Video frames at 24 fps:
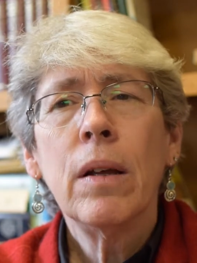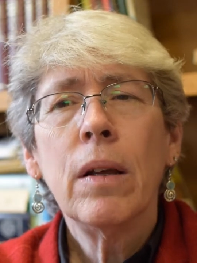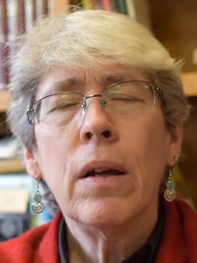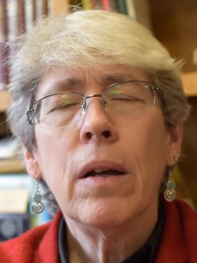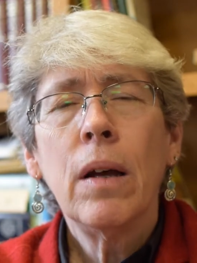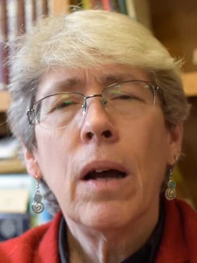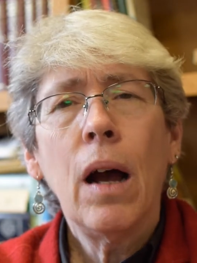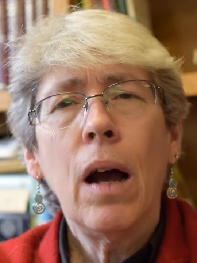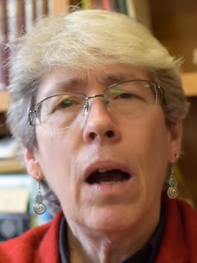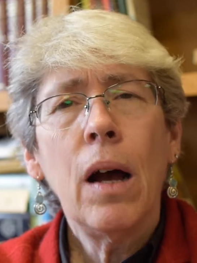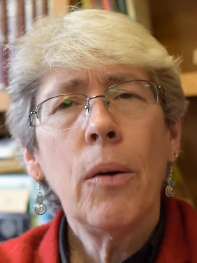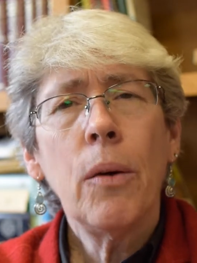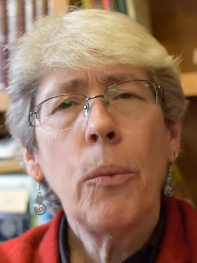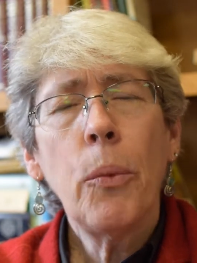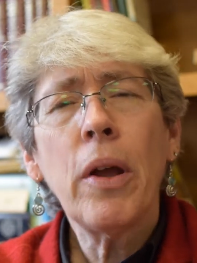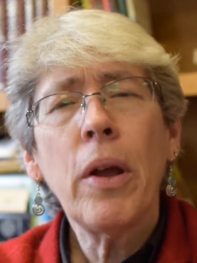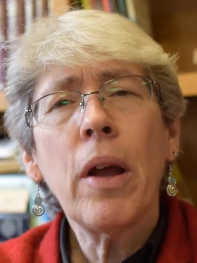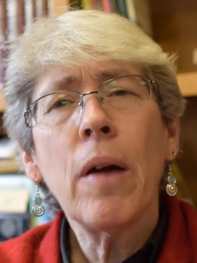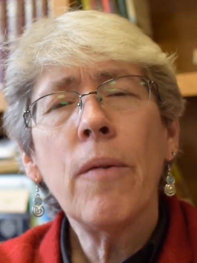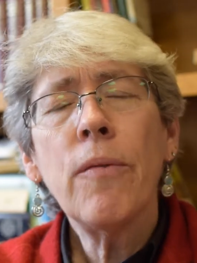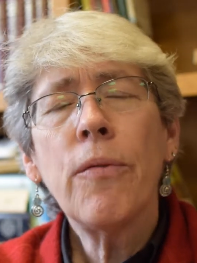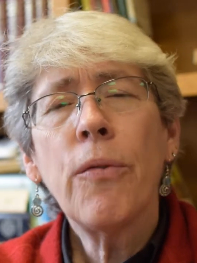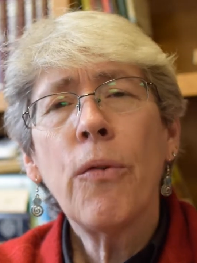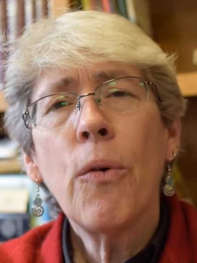When we
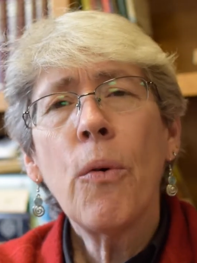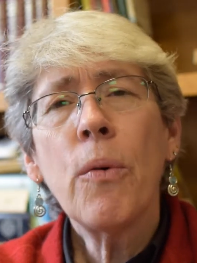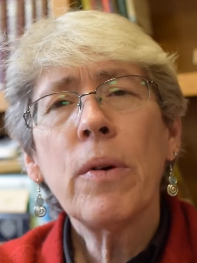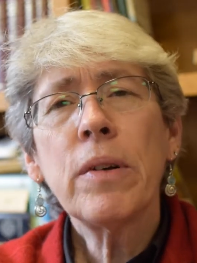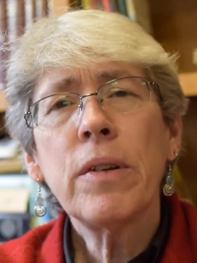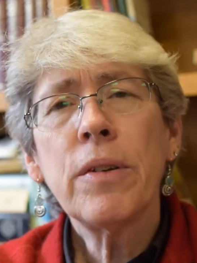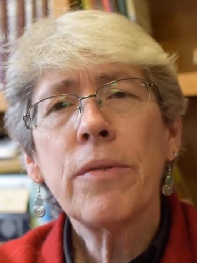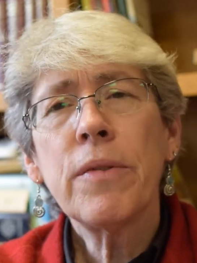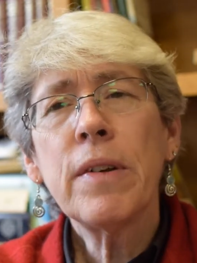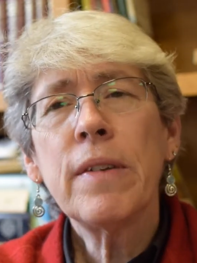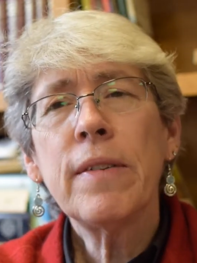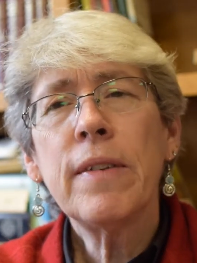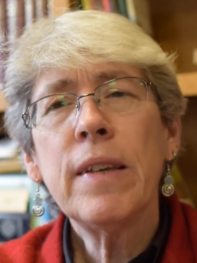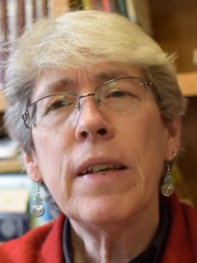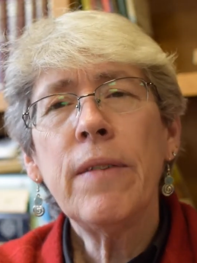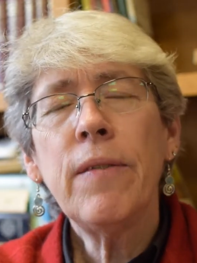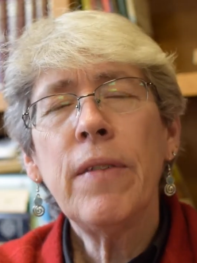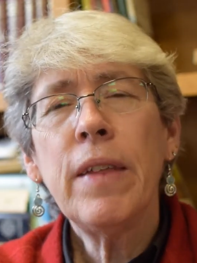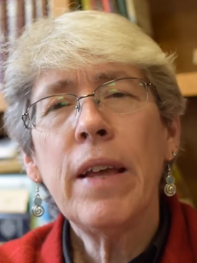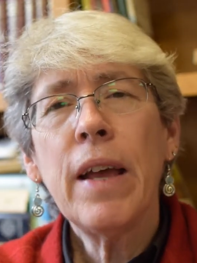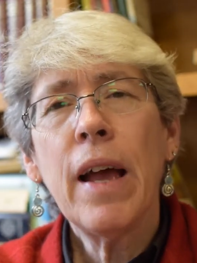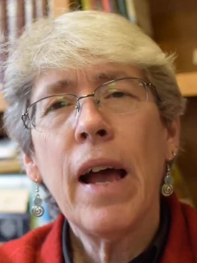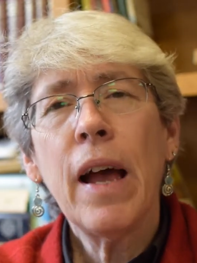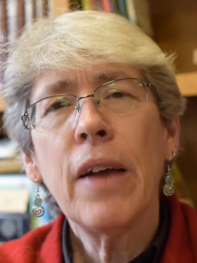come forward to receive
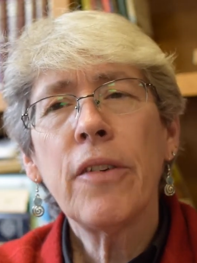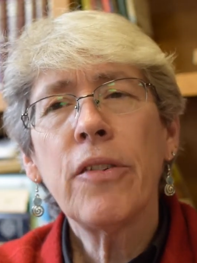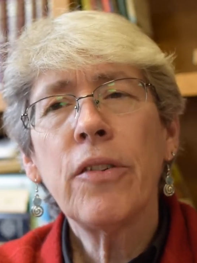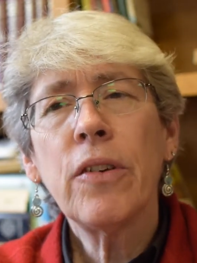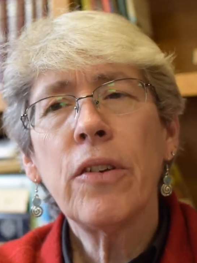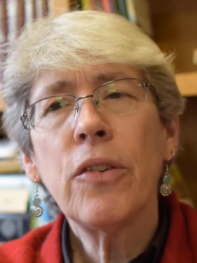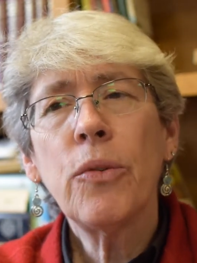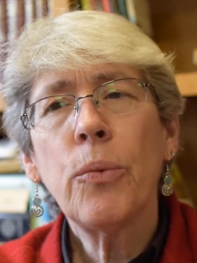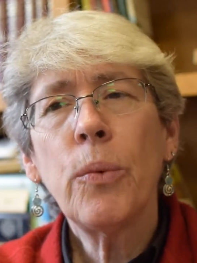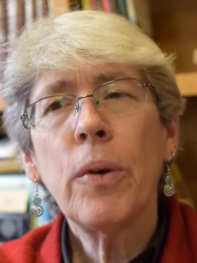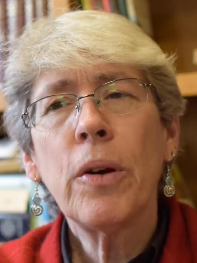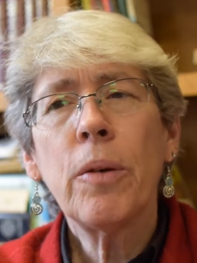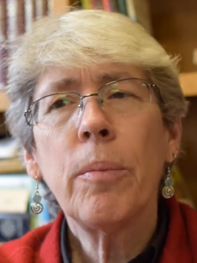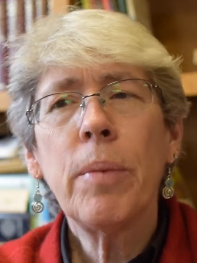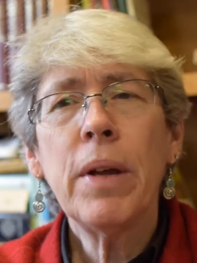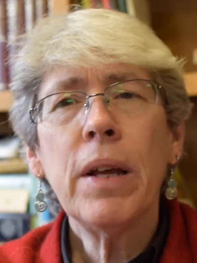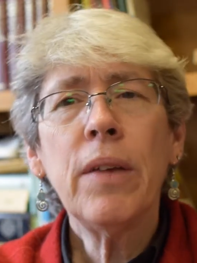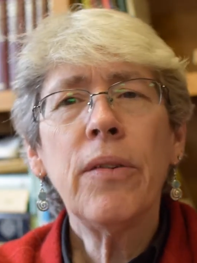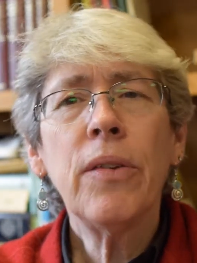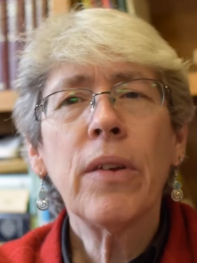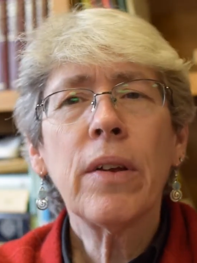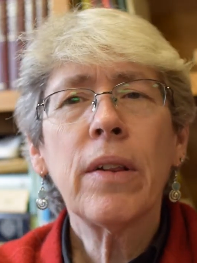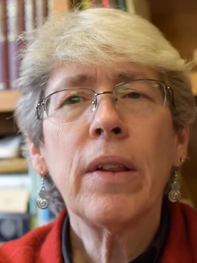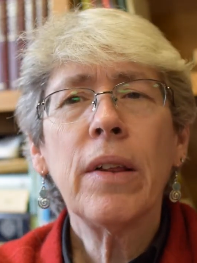the ashes, we are
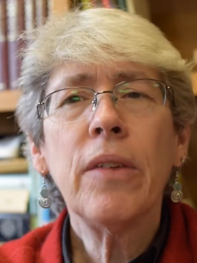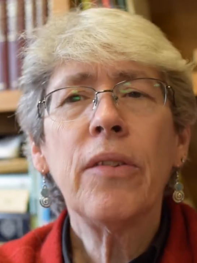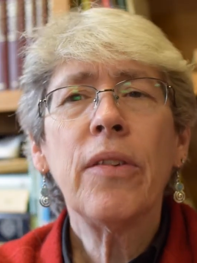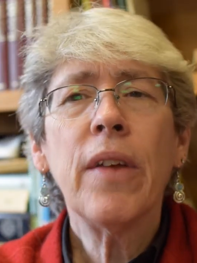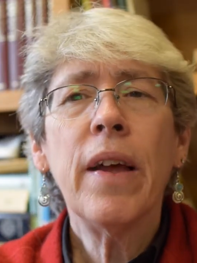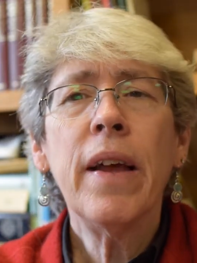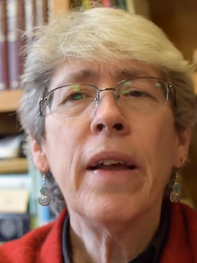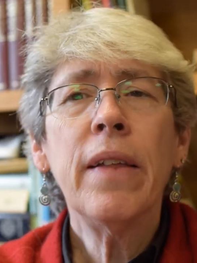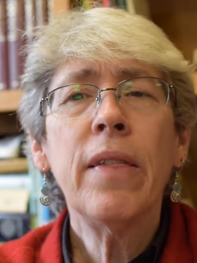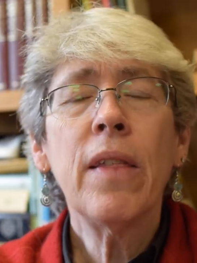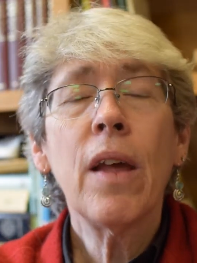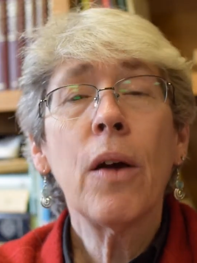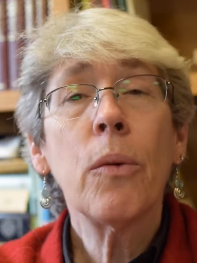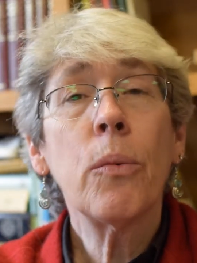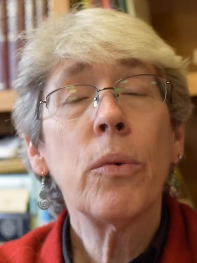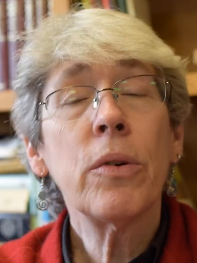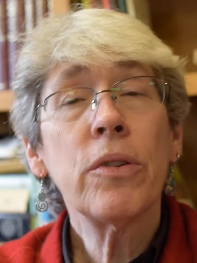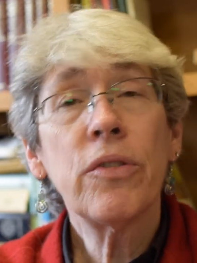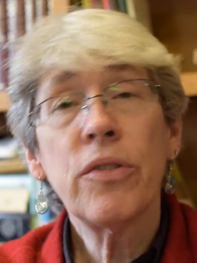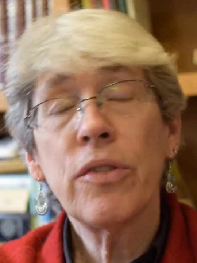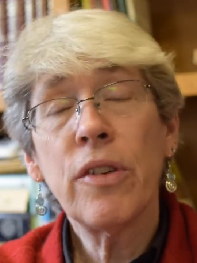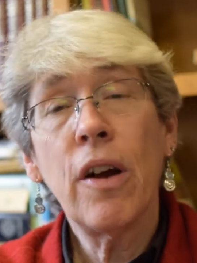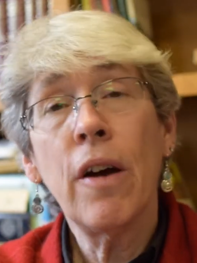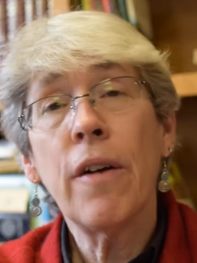basically saying that
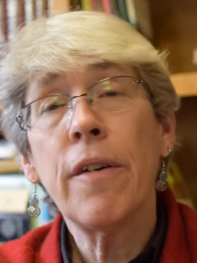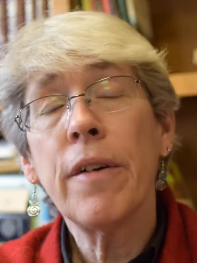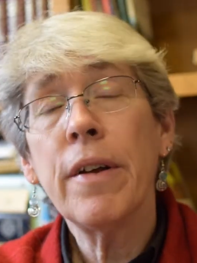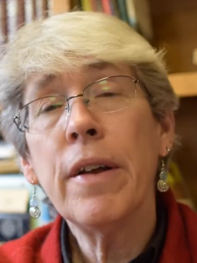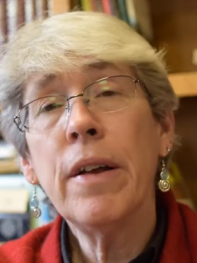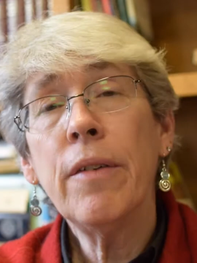we're sorry